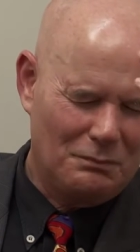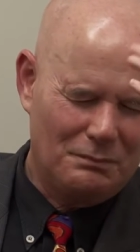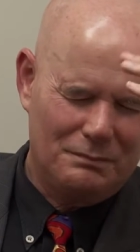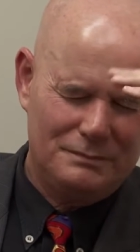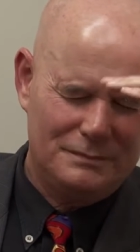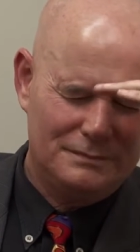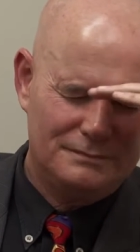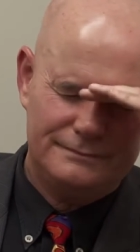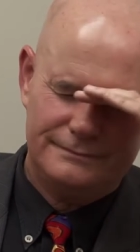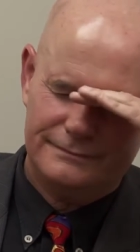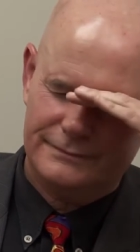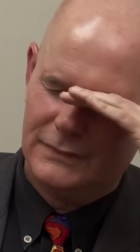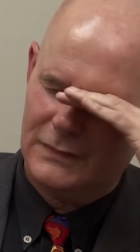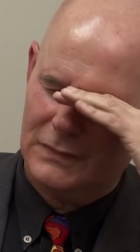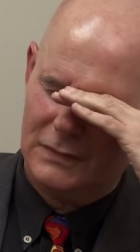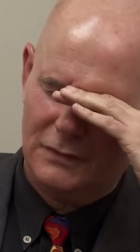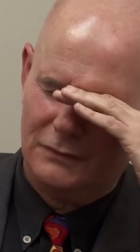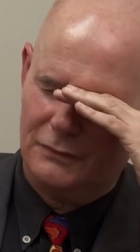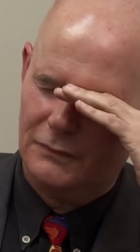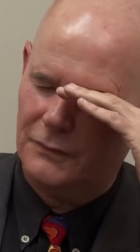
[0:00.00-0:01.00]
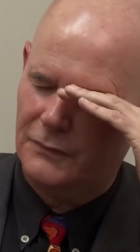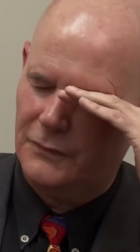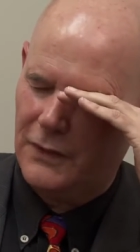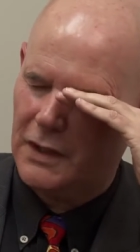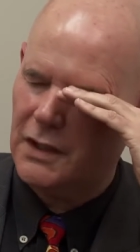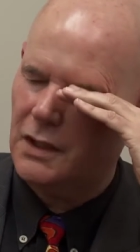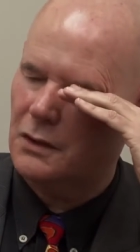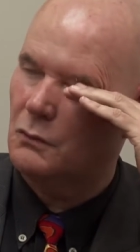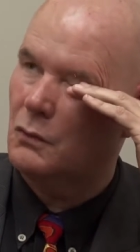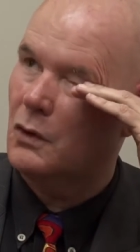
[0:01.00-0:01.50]
my
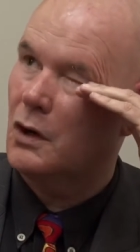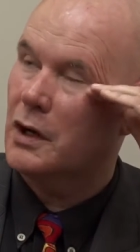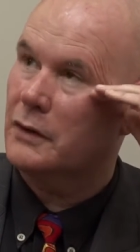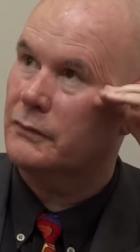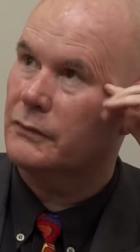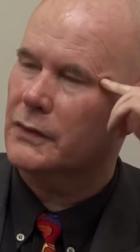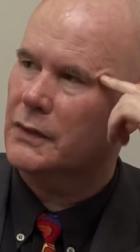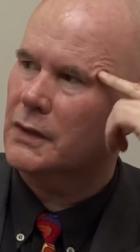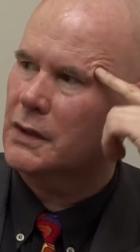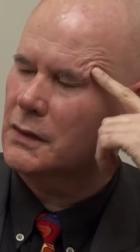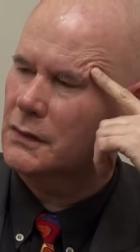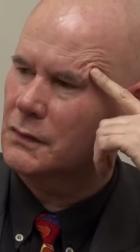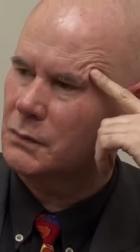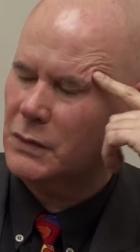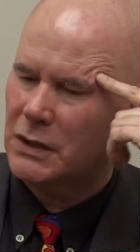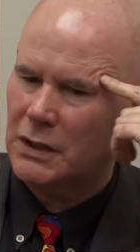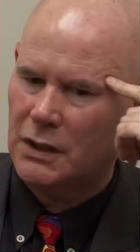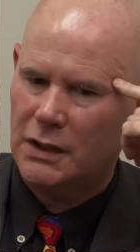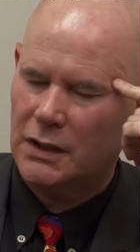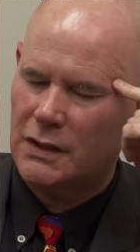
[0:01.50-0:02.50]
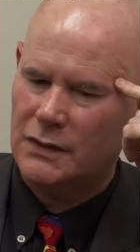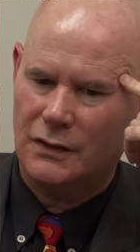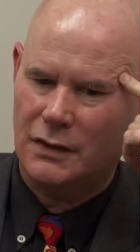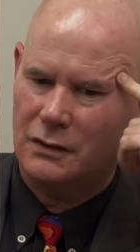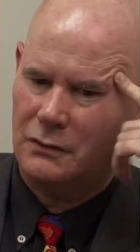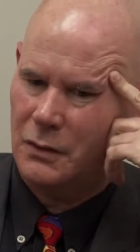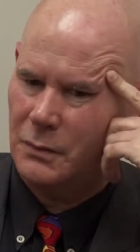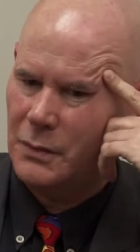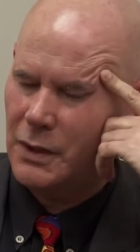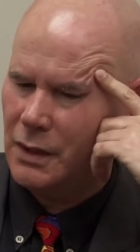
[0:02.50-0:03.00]
fucking wife, I think, has been in his
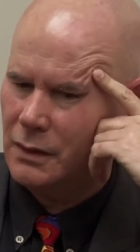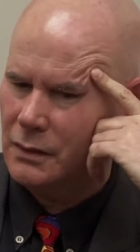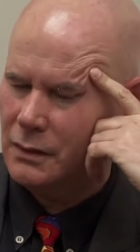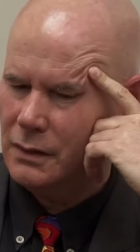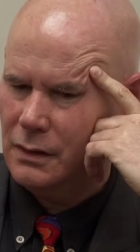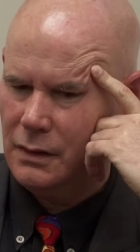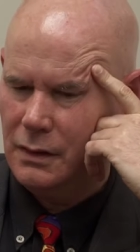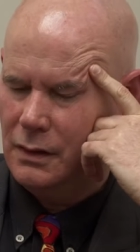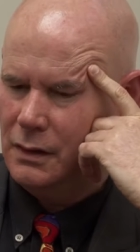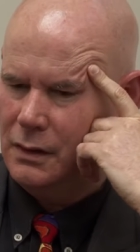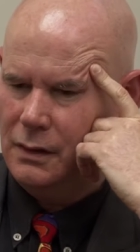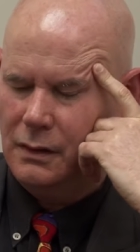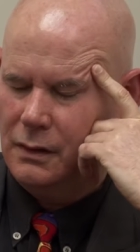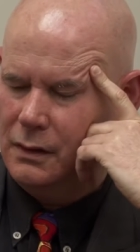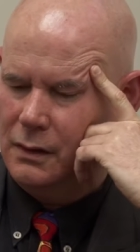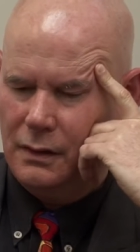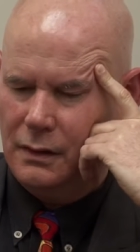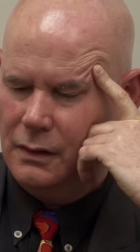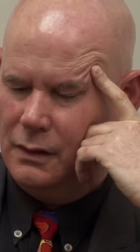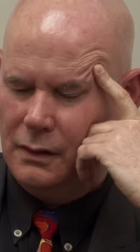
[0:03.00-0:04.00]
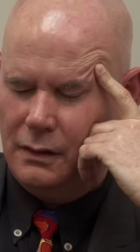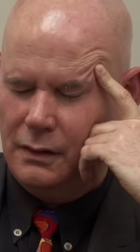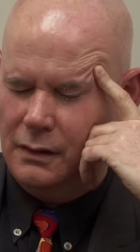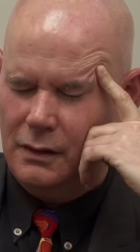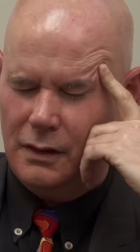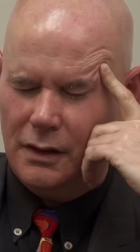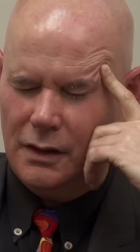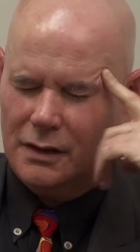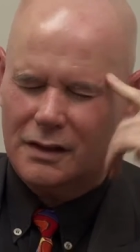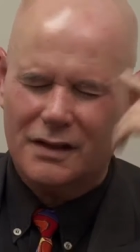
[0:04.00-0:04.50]
ear about.
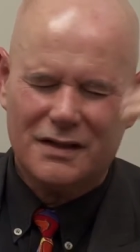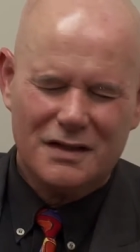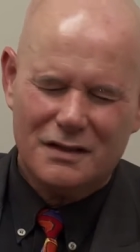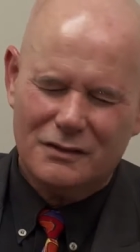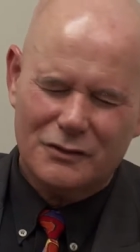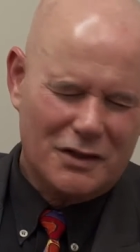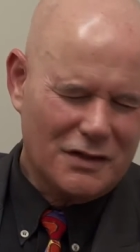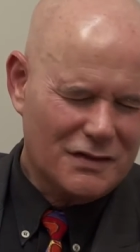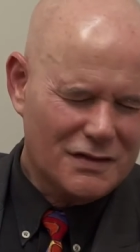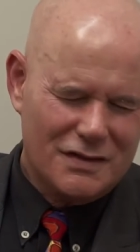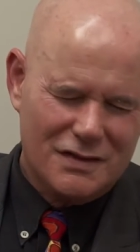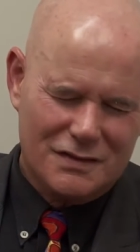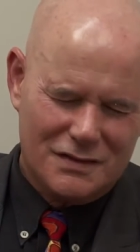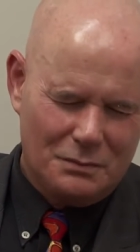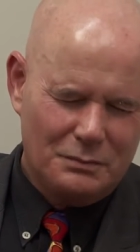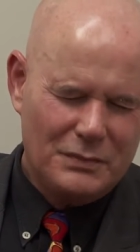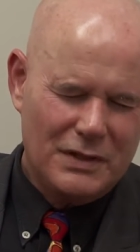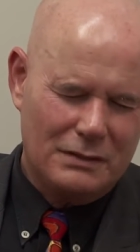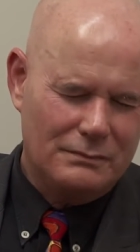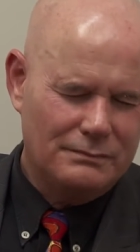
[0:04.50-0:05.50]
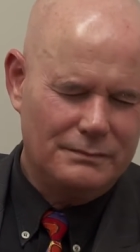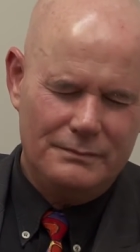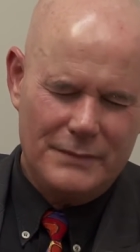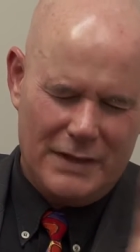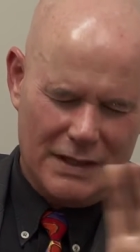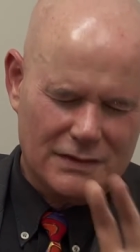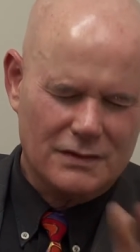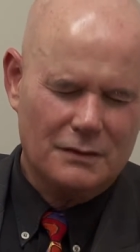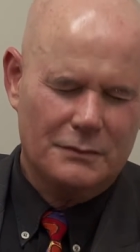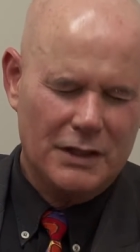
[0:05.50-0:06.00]
Uh, it, look, it's just a big
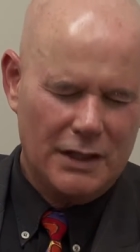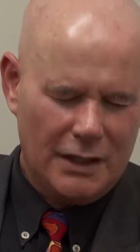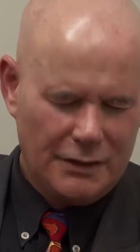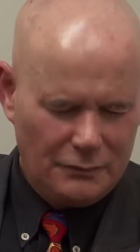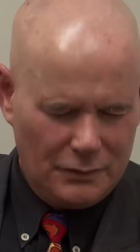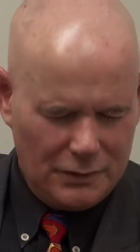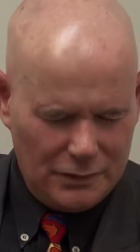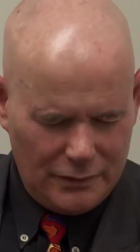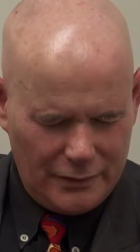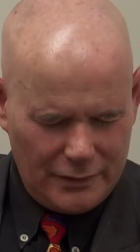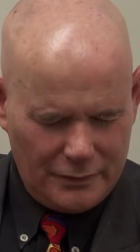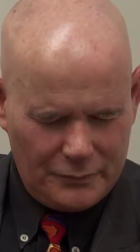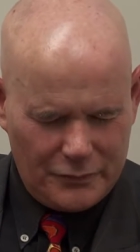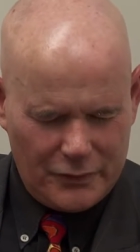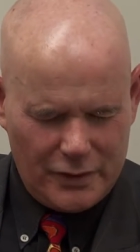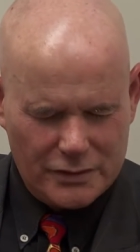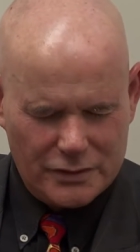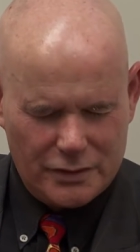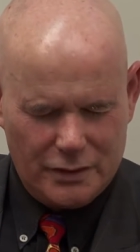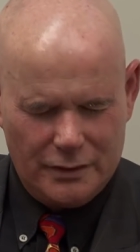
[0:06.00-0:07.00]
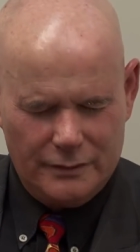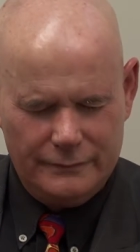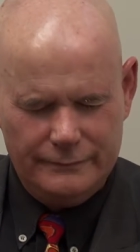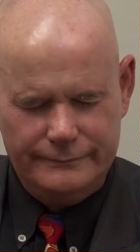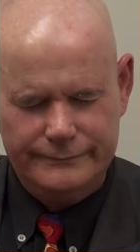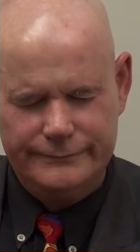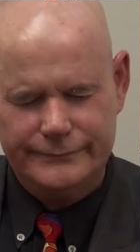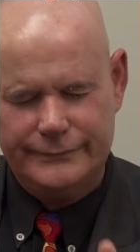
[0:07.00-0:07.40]
mess. I've been under a lot of pressure.